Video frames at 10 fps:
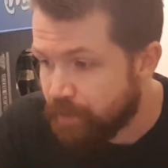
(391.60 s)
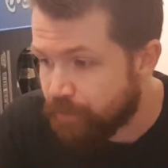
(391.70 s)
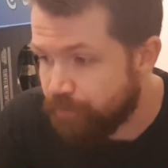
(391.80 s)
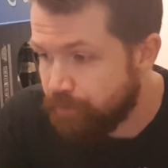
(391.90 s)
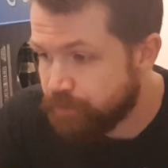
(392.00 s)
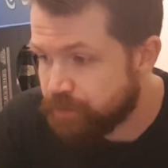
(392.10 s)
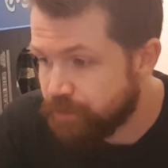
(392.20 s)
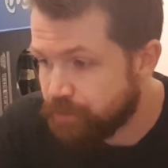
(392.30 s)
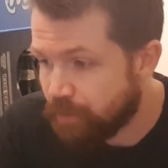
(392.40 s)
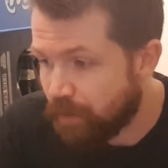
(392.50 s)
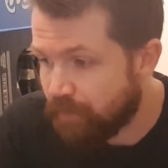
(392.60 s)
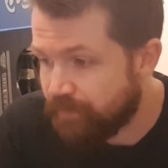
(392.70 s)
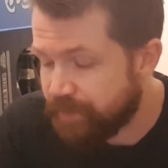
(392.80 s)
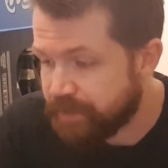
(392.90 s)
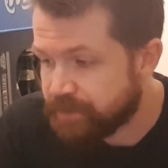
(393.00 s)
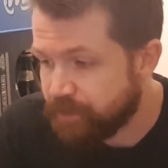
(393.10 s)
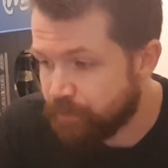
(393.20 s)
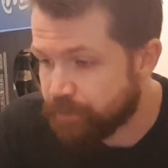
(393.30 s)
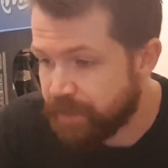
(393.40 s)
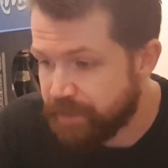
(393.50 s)
through two of its
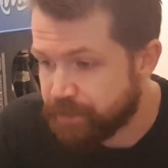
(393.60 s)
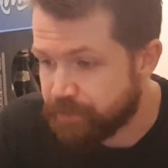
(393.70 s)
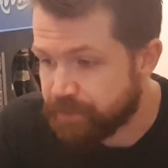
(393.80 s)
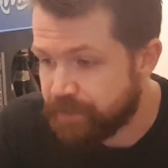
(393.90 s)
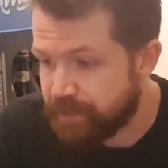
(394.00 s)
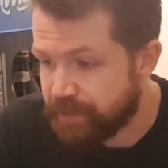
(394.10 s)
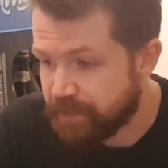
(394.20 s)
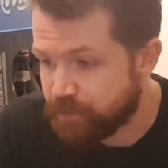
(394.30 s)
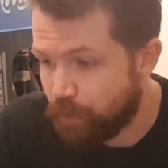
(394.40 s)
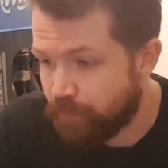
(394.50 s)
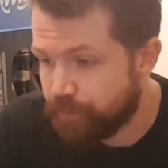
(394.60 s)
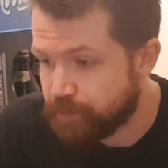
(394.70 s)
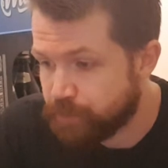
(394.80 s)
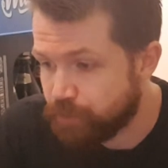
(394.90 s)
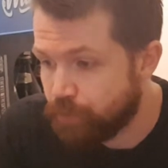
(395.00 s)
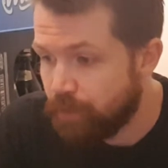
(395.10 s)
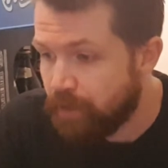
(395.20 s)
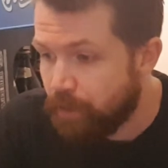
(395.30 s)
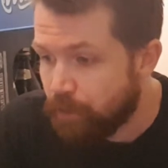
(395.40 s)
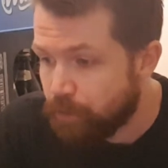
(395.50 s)
own locations, the Gasthof zu
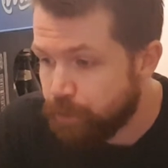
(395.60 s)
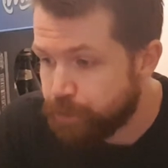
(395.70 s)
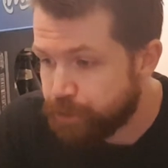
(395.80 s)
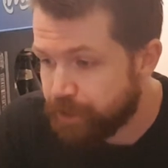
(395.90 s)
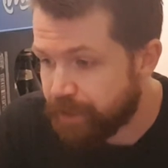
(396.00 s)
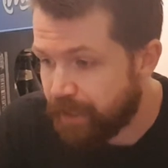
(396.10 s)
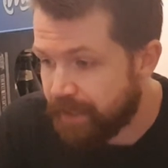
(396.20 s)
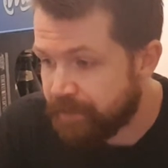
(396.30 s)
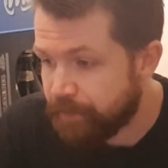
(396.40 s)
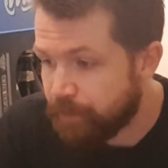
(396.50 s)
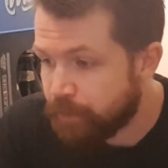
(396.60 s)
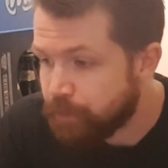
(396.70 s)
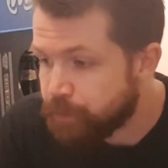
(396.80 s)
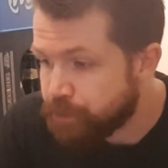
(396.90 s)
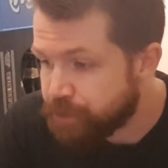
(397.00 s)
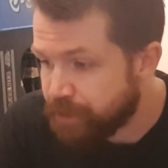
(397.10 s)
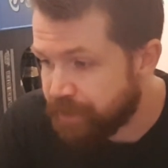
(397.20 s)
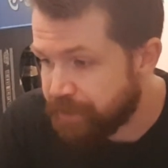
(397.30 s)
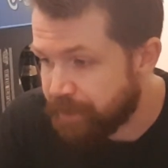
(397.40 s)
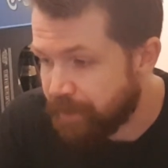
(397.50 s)
Lüchena and the
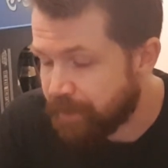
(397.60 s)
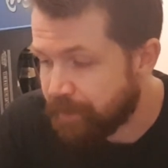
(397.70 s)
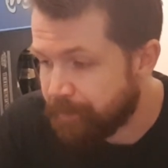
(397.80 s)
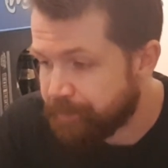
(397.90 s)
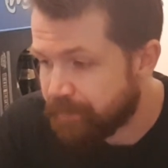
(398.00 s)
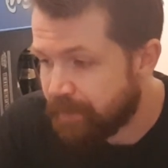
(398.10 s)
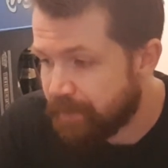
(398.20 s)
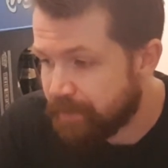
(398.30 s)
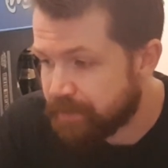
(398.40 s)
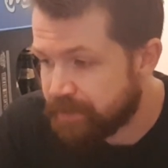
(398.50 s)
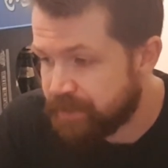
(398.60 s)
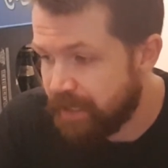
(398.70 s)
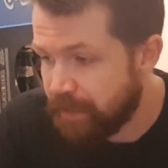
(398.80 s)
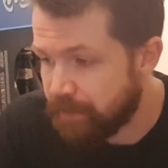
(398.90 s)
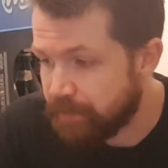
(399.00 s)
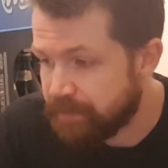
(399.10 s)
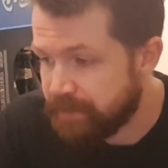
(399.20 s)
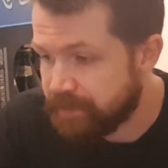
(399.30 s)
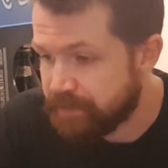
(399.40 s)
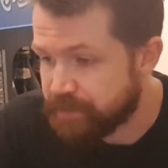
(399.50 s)
Lüchener Keller
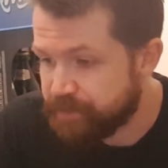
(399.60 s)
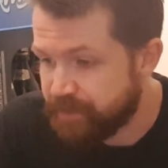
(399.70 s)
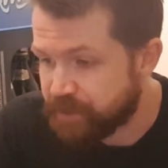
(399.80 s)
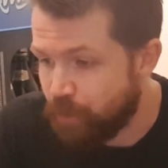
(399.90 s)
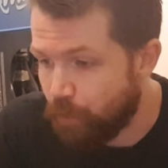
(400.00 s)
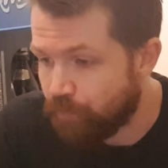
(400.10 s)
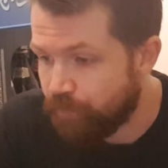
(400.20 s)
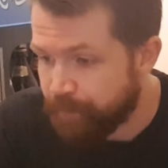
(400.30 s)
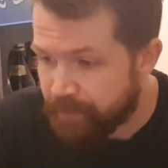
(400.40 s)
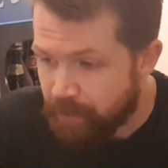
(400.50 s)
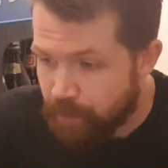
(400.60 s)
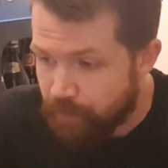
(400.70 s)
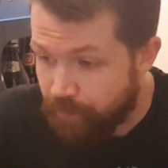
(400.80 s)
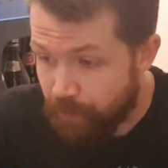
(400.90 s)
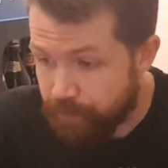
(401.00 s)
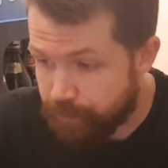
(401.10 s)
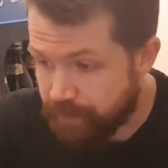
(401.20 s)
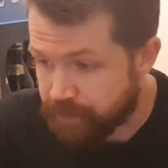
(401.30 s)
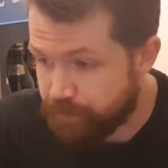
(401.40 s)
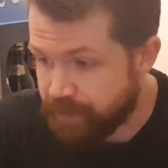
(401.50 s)
in Speckshof. Further
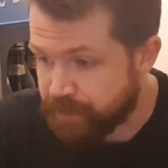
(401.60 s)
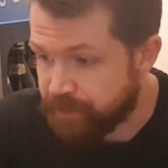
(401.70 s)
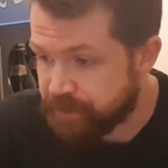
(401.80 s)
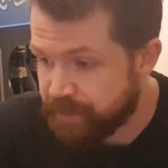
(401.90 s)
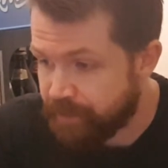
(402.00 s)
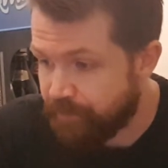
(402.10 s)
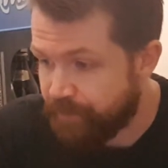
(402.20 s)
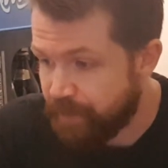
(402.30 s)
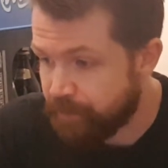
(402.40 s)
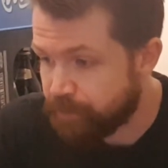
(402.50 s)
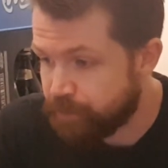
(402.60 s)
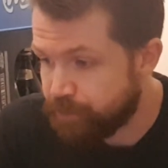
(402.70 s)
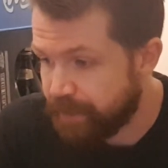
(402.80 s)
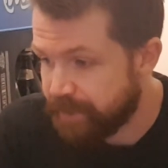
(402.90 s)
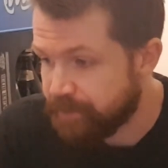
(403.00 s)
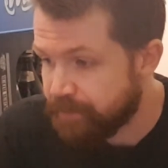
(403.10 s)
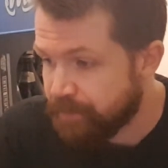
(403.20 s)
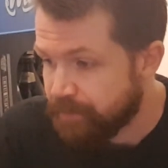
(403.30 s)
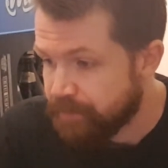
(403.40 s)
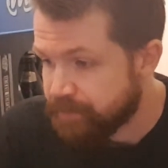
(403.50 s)
restorations in the fair trade
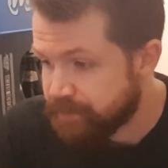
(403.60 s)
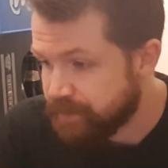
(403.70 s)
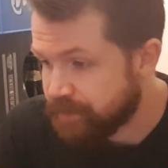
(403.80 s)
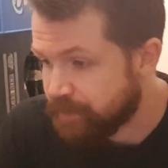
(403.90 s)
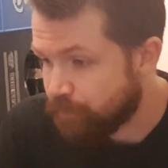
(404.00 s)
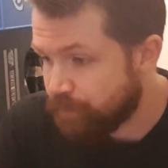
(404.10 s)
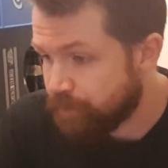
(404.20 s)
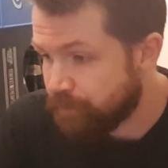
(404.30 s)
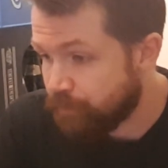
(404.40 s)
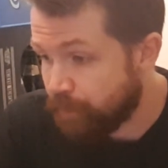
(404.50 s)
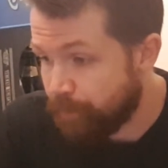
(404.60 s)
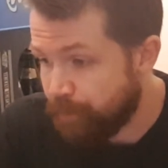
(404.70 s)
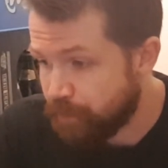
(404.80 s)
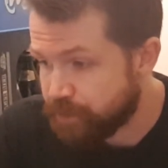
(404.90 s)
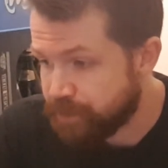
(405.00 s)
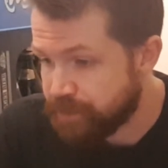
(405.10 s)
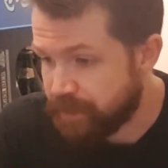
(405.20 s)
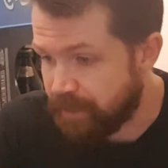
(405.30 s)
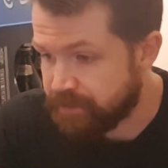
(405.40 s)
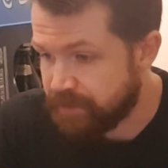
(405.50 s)
city were
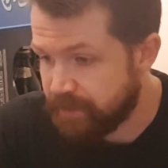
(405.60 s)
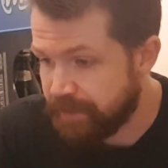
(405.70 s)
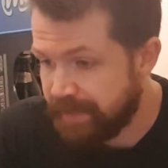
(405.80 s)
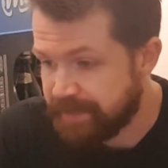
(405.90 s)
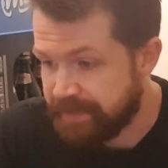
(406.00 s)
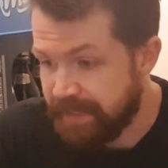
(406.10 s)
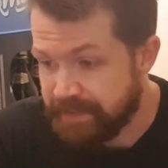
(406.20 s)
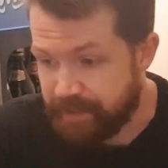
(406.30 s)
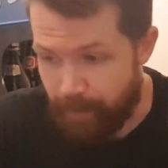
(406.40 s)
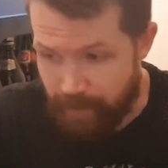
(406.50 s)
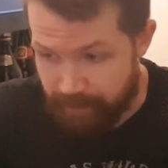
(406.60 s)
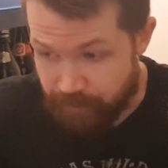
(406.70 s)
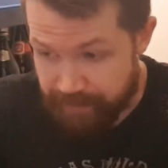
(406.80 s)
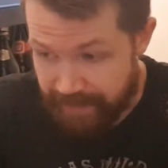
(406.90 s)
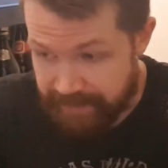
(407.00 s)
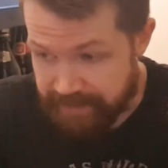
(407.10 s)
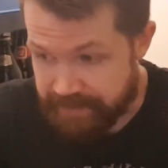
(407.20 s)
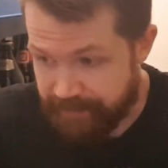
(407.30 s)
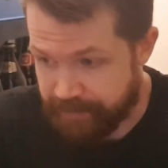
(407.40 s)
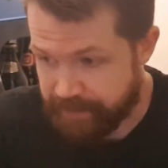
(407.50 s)
purchased until 1880. Between
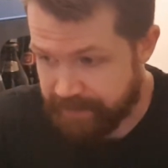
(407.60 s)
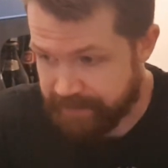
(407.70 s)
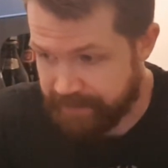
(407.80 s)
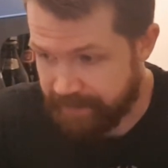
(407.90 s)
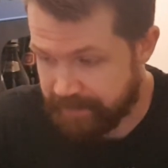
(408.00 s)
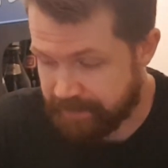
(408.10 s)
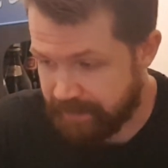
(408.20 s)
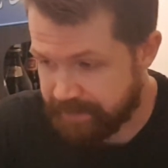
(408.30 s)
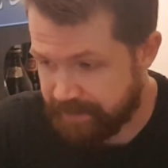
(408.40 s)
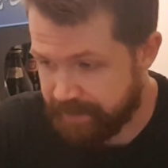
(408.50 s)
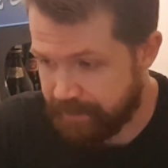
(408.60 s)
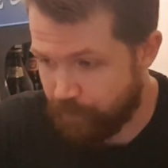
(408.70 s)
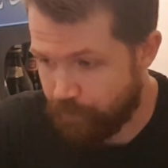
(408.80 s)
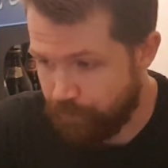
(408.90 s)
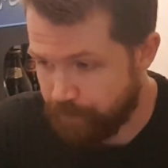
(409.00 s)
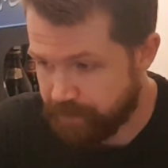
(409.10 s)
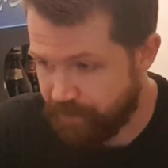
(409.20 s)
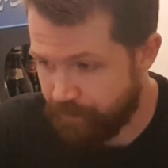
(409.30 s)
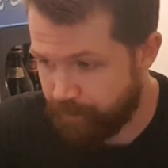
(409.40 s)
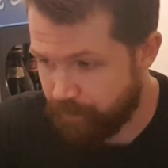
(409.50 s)
1876 and
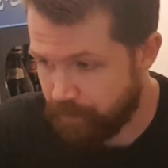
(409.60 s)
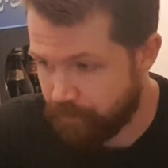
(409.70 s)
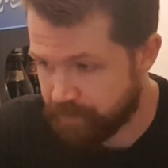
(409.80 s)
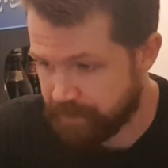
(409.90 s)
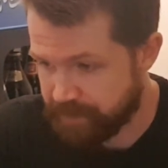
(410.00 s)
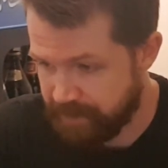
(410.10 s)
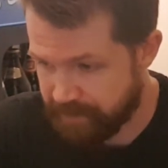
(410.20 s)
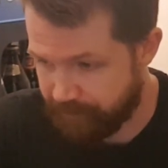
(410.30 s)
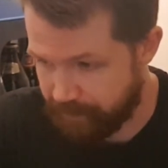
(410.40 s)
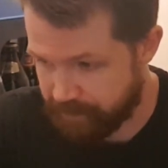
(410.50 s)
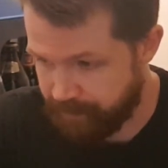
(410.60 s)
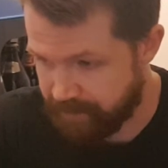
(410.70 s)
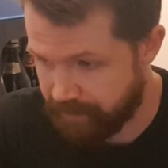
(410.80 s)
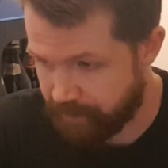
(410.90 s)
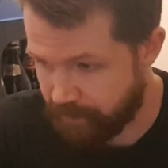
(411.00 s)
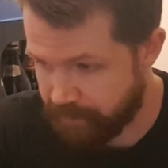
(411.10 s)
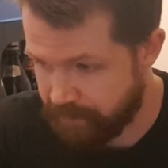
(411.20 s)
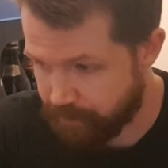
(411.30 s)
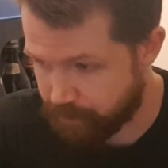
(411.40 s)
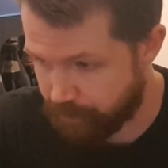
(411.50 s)
1930, the brewery was extensively expanded and
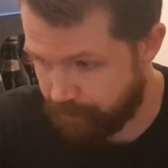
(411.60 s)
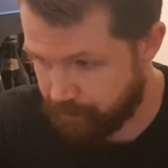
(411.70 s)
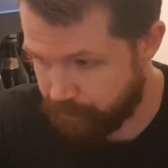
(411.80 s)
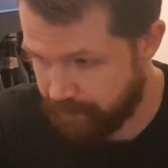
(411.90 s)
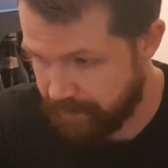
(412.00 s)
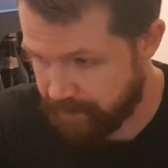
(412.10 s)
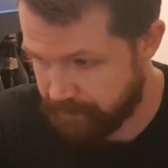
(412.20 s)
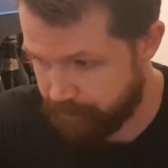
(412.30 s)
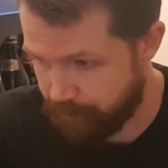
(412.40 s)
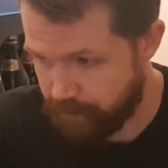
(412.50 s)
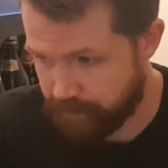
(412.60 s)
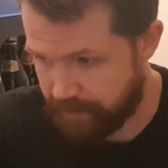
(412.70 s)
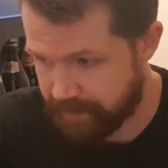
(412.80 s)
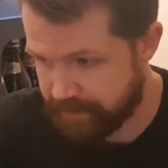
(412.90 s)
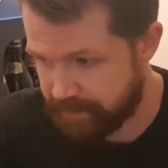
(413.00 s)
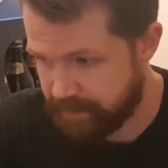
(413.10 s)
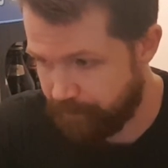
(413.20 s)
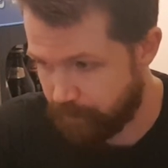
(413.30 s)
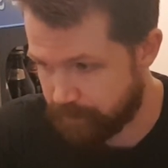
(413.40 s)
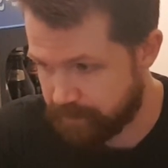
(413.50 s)
continuously modernized in
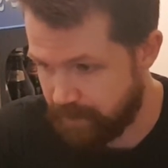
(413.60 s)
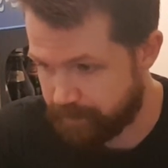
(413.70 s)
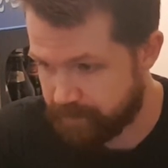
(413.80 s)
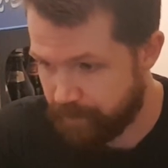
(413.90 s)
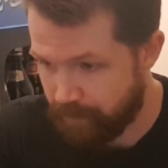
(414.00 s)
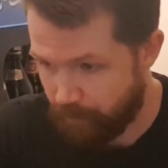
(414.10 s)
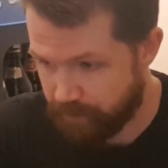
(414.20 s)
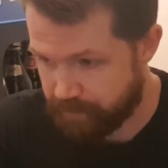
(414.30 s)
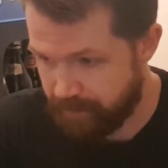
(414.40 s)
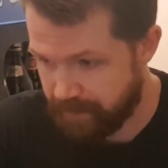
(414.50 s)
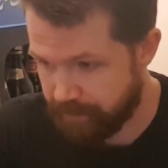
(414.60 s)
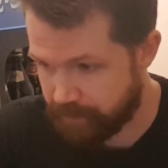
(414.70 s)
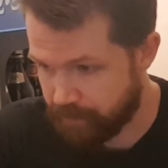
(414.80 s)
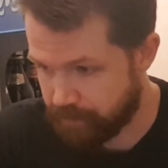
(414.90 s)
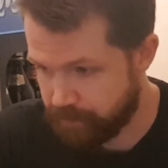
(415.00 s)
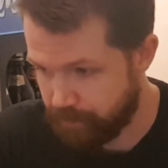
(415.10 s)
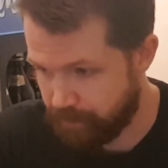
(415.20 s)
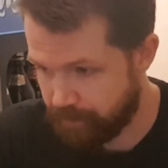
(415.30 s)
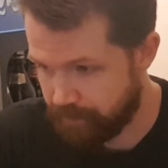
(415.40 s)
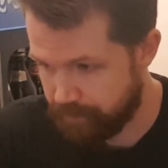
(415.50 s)
several steps, which mainly
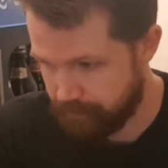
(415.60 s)
concerned